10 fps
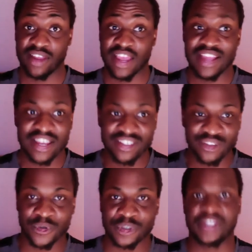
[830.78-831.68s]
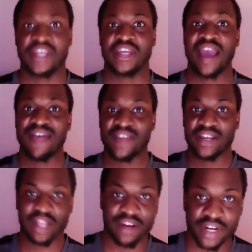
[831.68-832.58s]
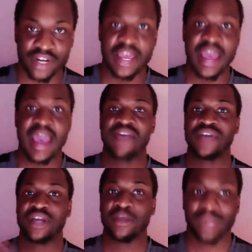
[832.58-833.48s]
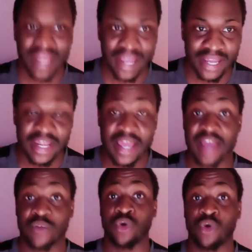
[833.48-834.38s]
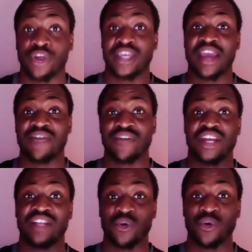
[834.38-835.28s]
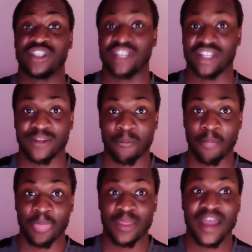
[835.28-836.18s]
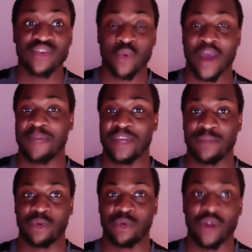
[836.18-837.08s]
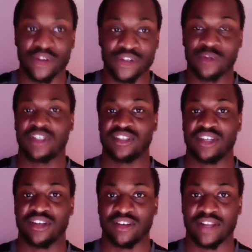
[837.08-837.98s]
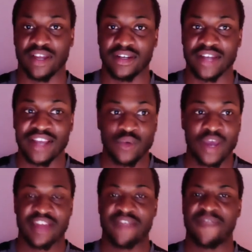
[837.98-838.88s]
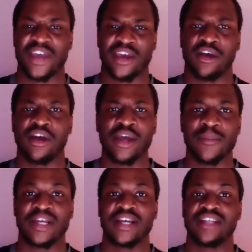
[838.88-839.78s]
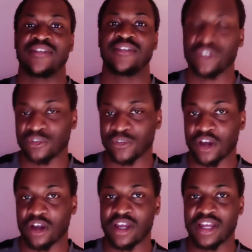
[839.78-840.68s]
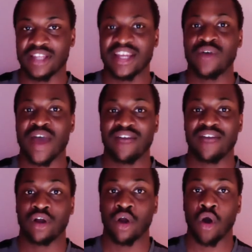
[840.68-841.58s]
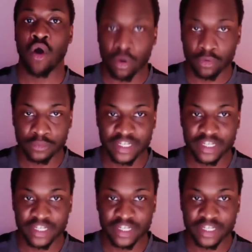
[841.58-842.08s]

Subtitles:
That's the first thing. Having clarity, having a plan, and working every day towards it. That's why people don't succeed online. That's why they fail, because, first of all, they don't have a goal.